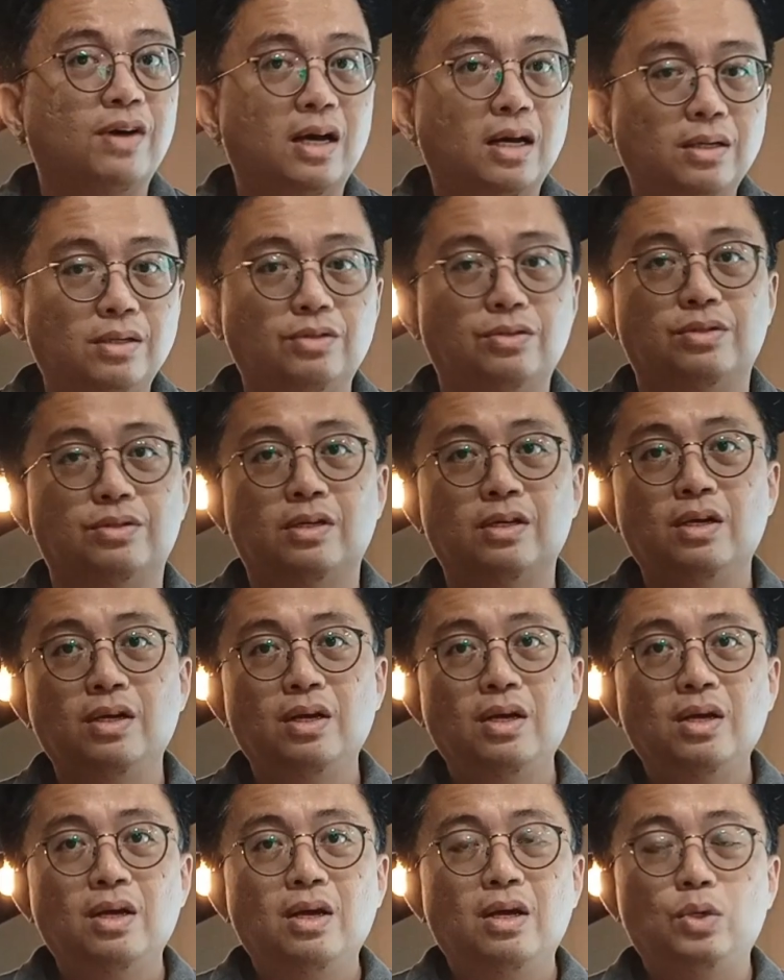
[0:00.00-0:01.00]
of others.
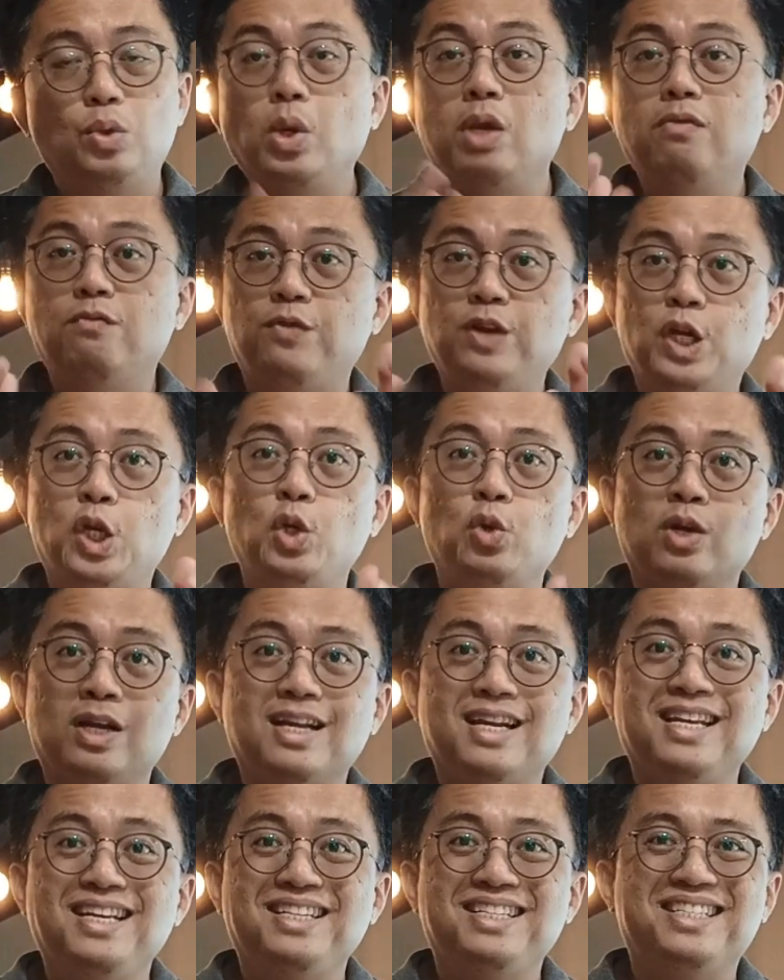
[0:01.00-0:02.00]
Doing video
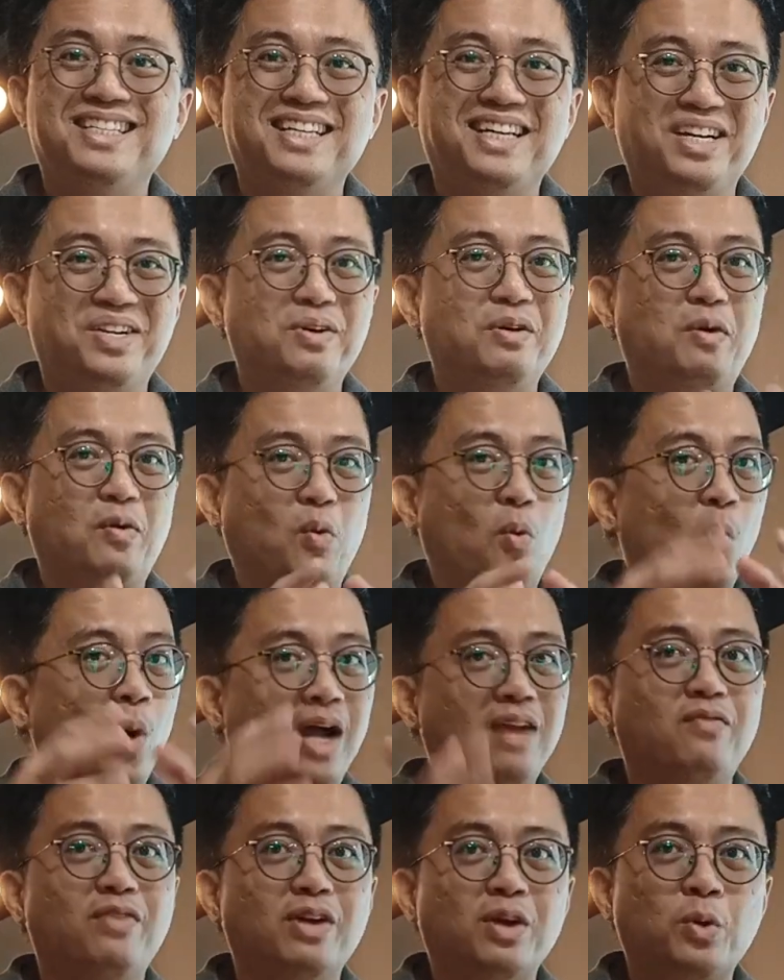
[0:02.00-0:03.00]
like this, you know,
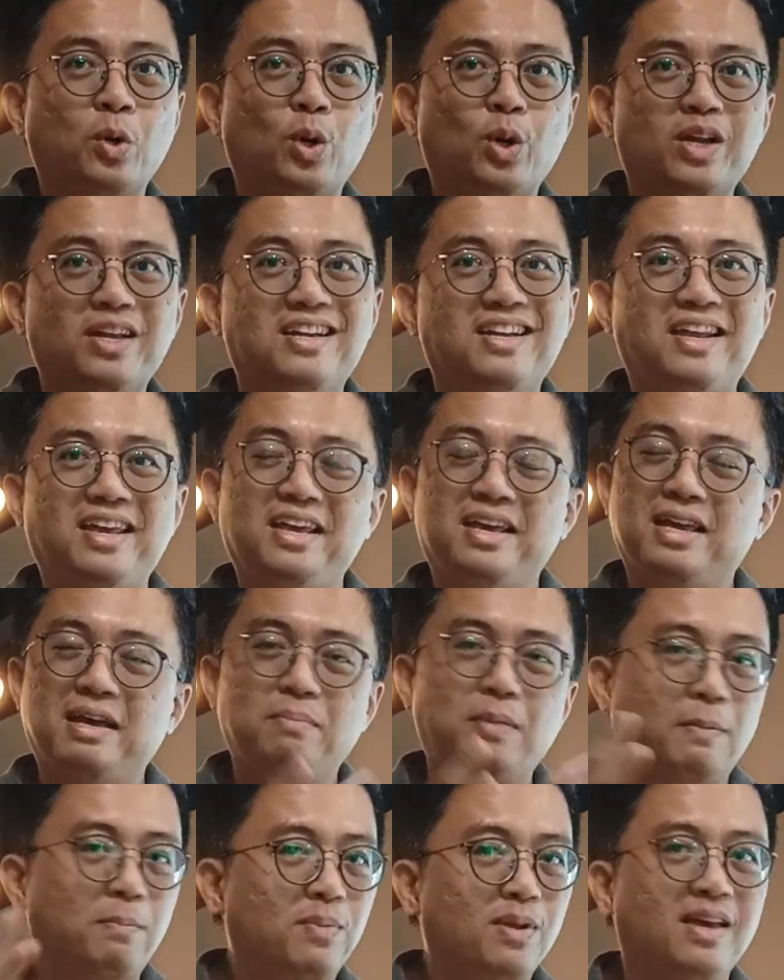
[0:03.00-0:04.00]
one recording, it
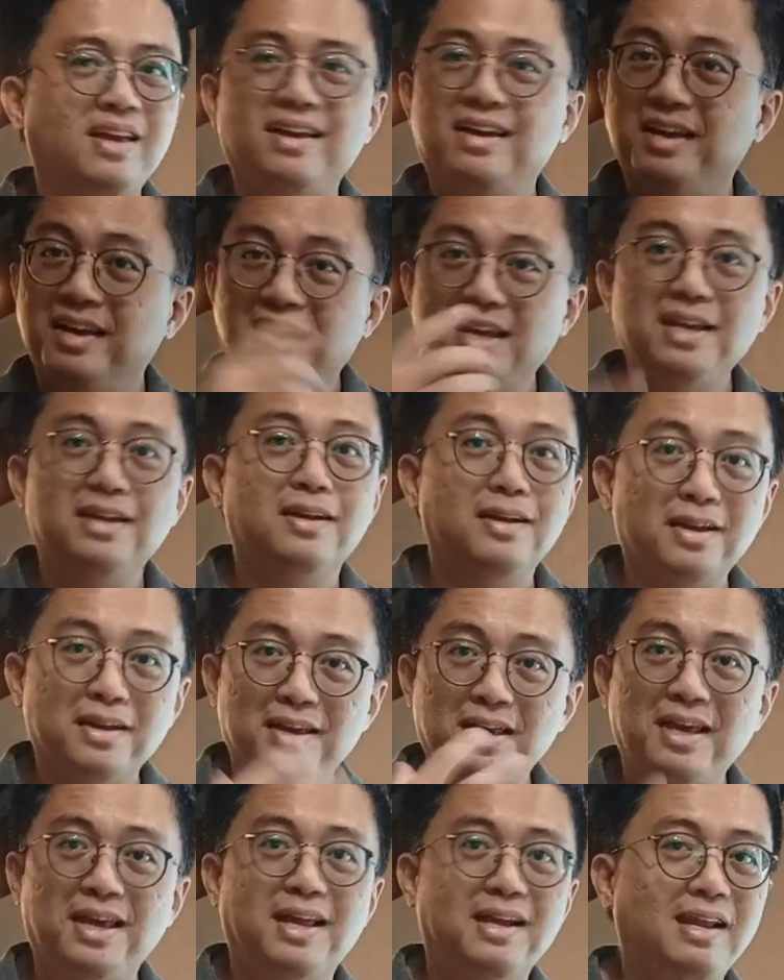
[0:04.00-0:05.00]
can be played again and
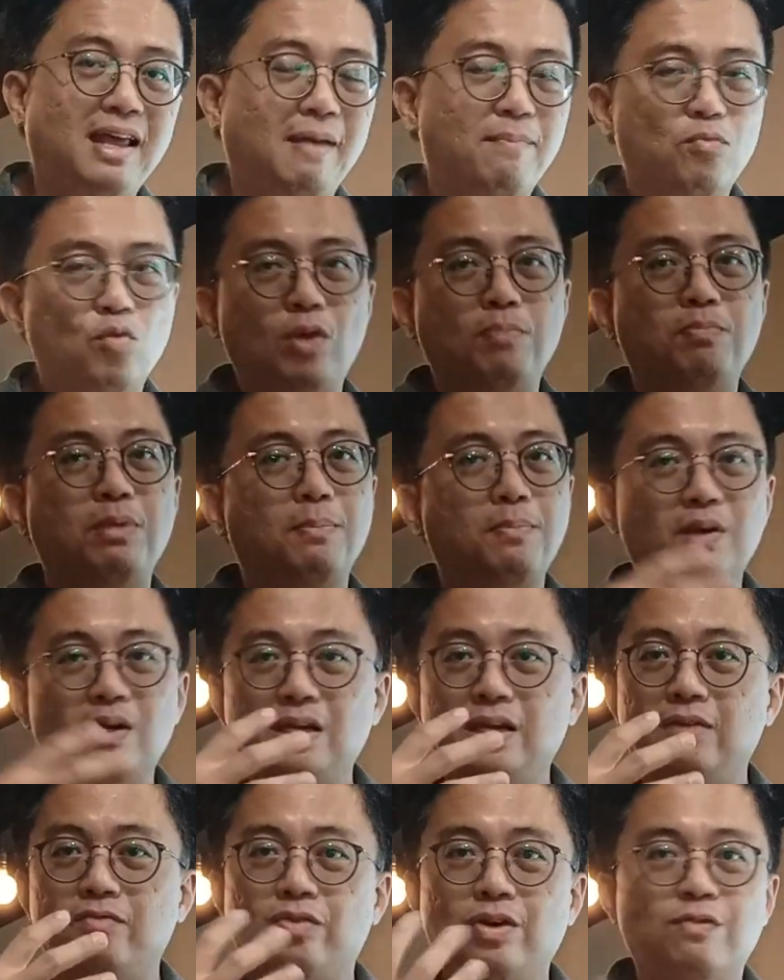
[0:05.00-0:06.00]
again, and when people
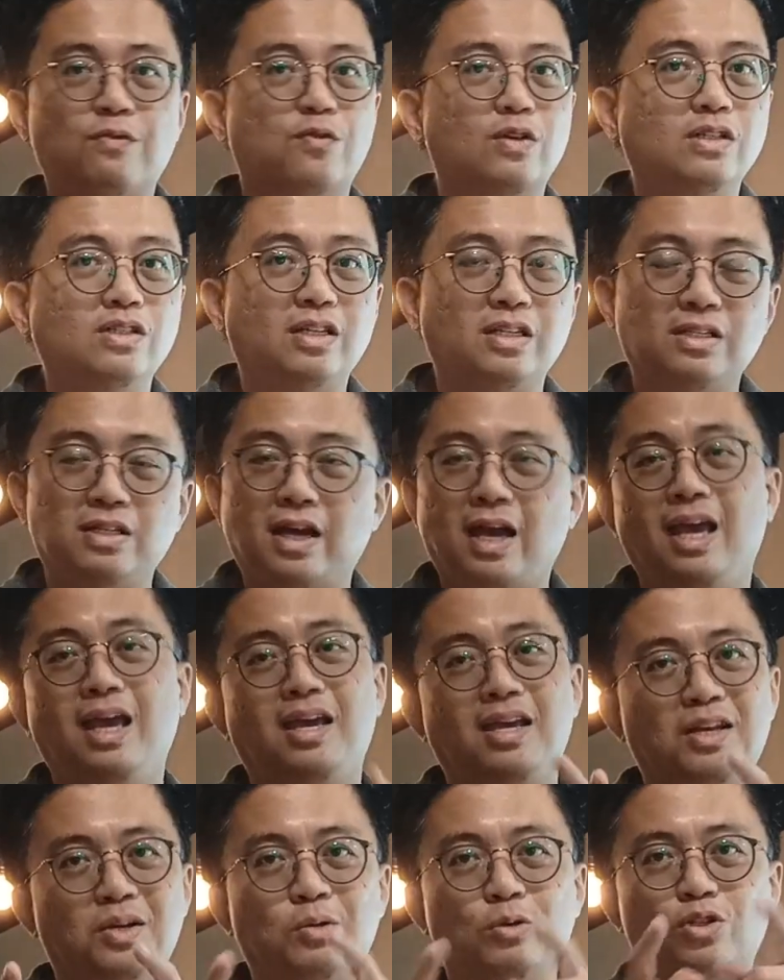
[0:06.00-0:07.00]
need reference, I say,
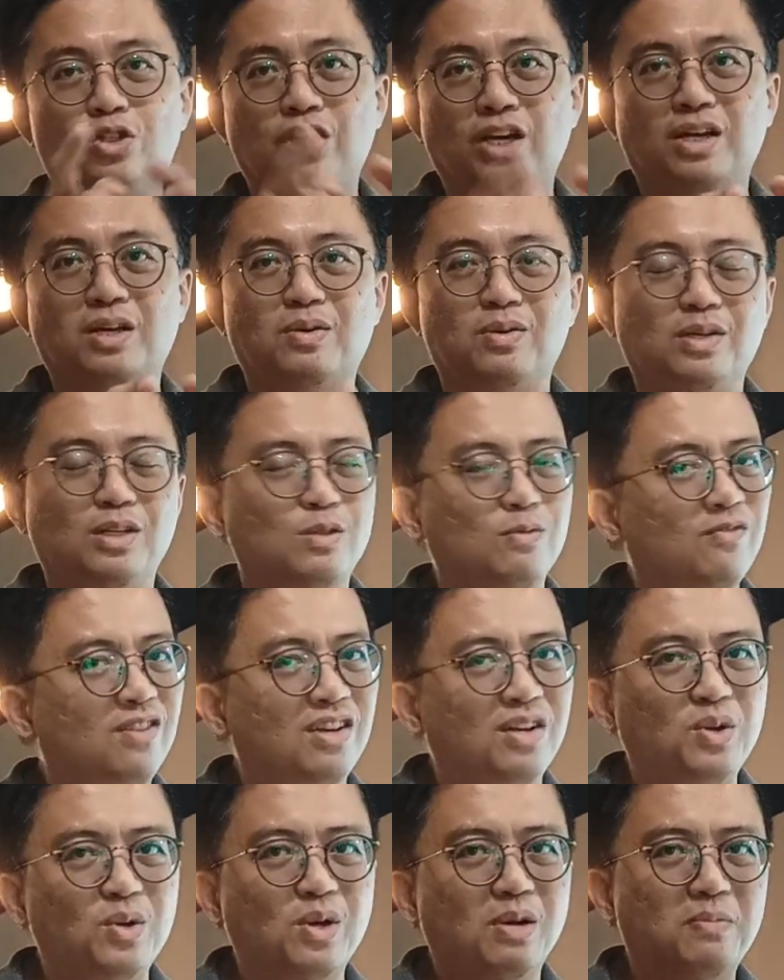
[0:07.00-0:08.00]
hey, go check out this
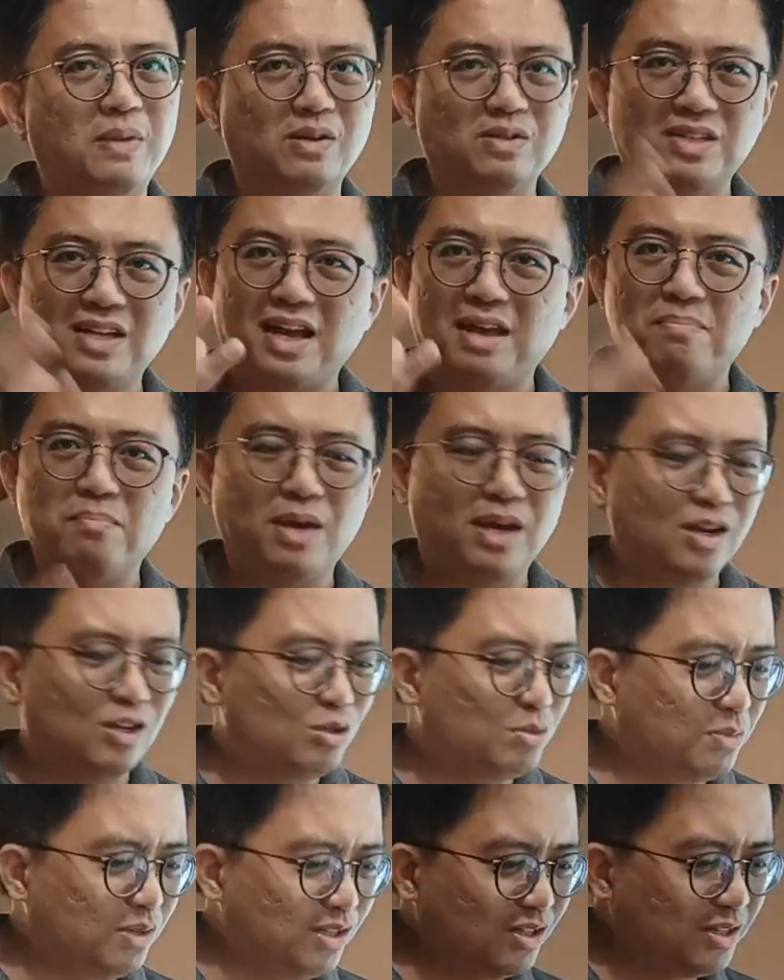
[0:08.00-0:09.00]
video about time
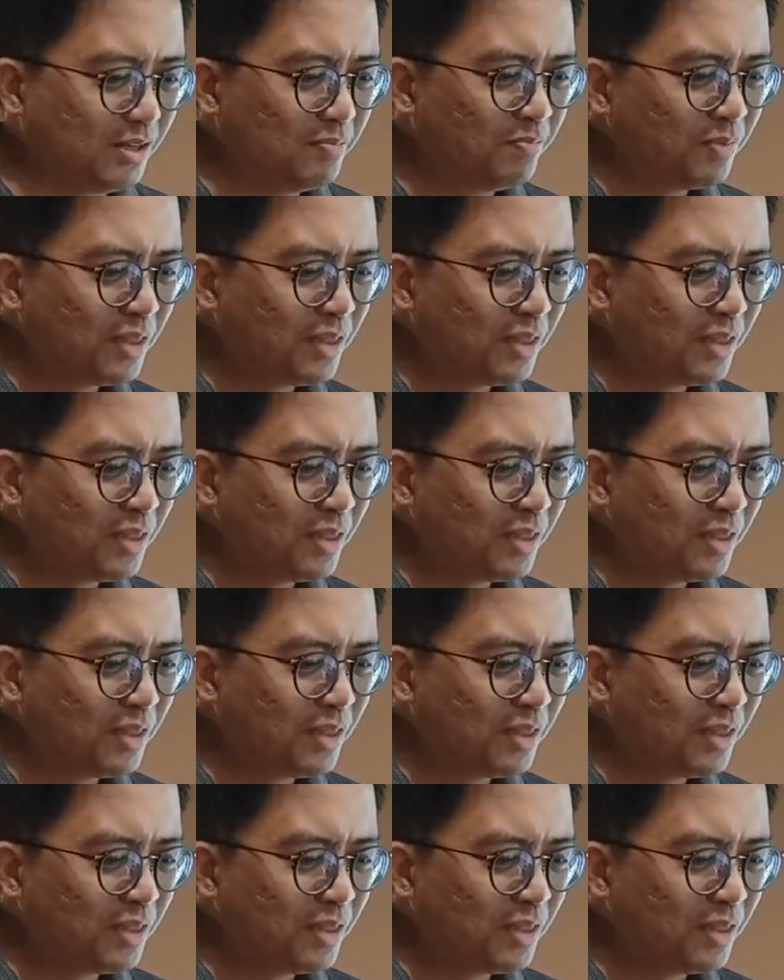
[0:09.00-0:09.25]
management.